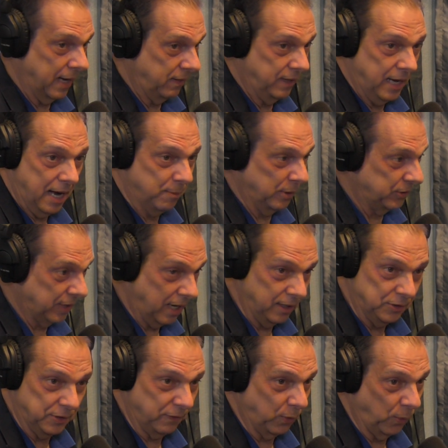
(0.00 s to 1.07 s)
The
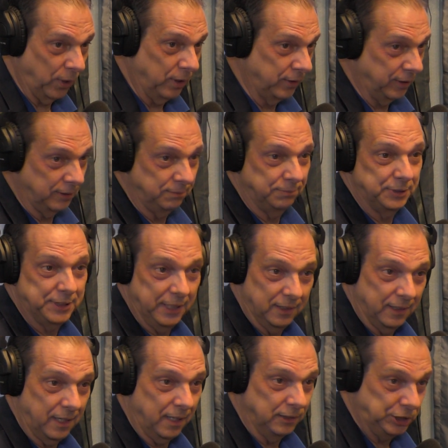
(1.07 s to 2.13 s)
Amazons of the world are
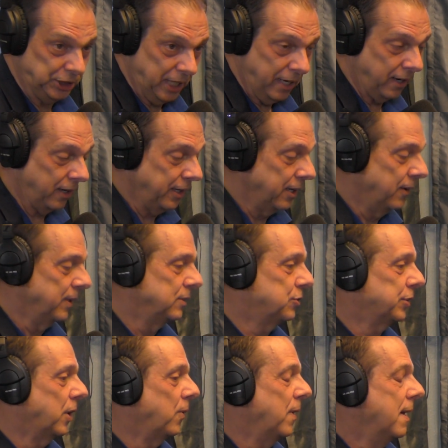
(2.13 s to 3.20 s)
stealing a lot of share. And
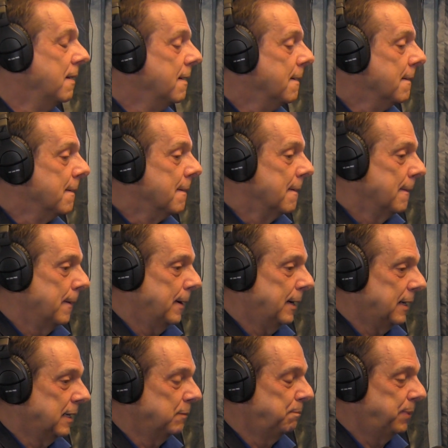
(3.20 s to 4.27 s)
so,
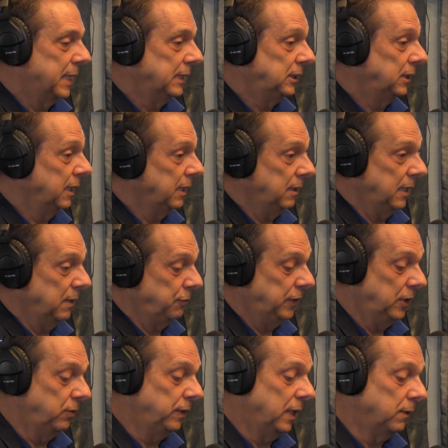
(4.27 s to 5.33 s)
but if
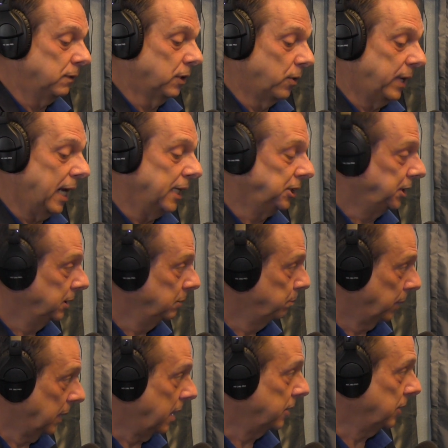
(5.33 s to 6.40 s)
location
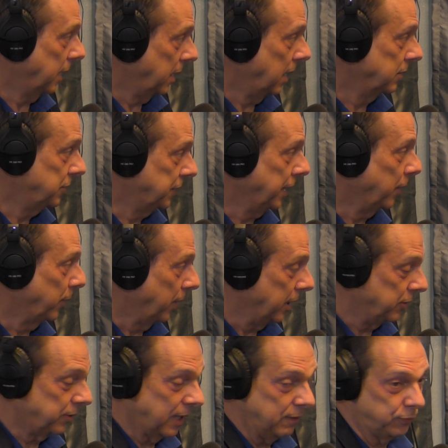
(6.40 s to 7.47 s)
plus on
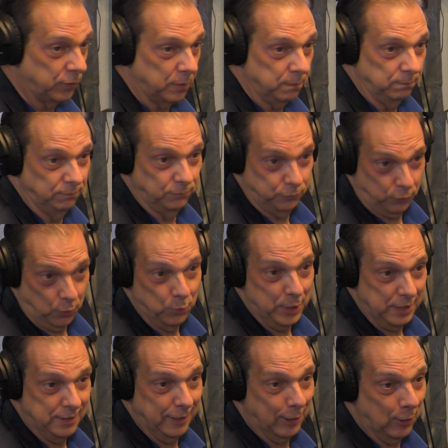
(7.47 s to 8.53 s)
steroids, right, for
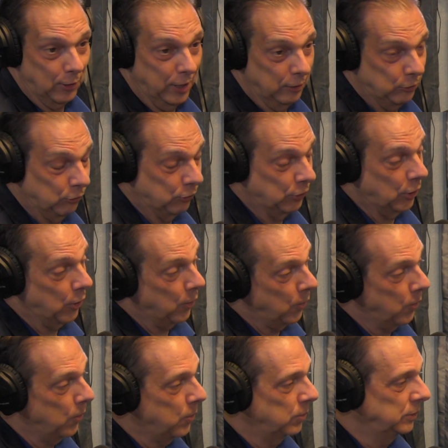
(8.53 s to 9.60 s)
retail, and
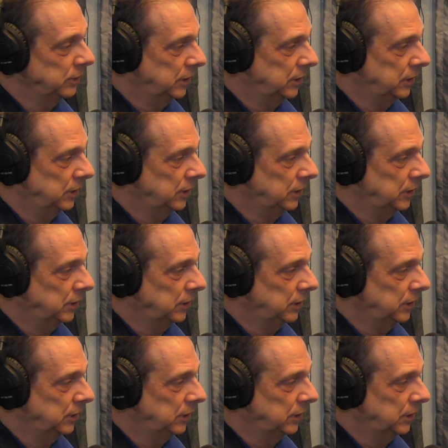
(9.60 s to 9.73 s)
so